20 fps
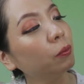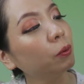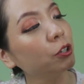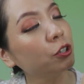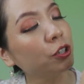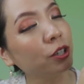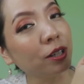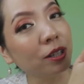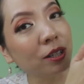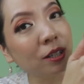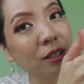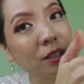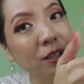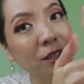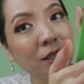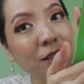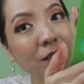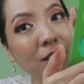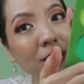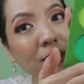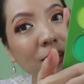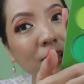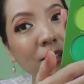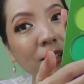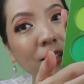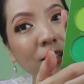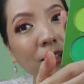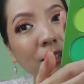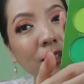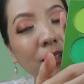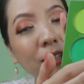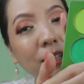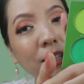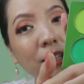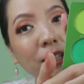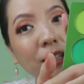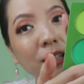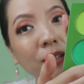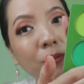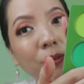which is this
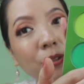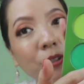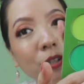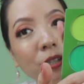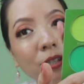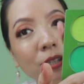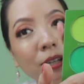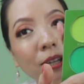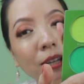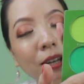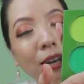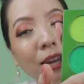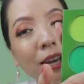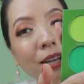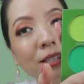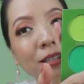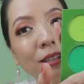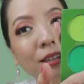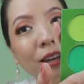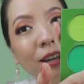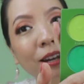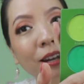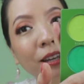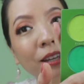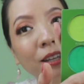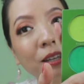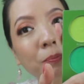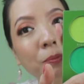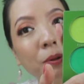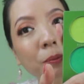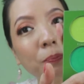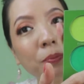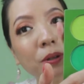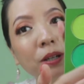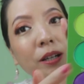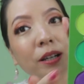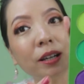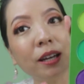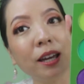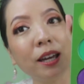Tingling, which is a light lilac-y
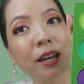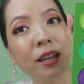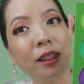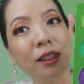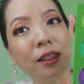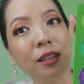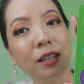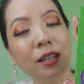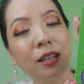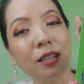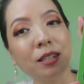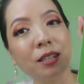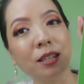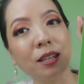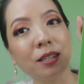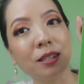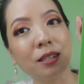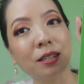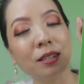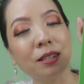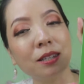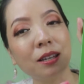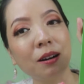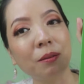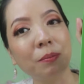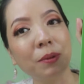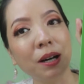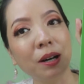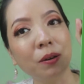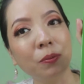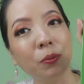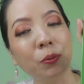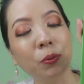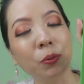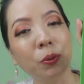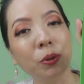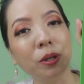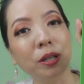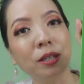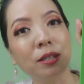purple, and this is Selma,
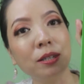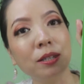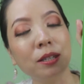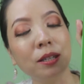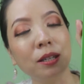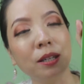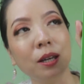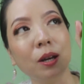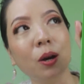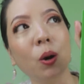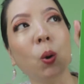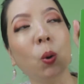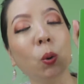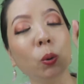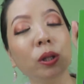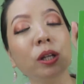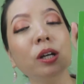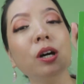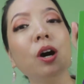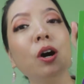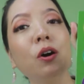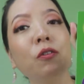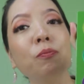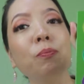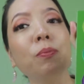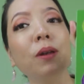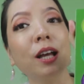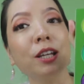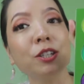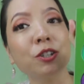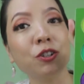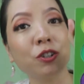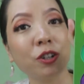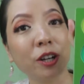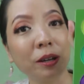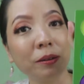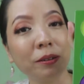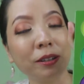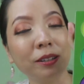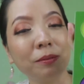who is the owner of Blast
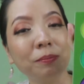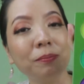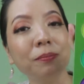Tribe,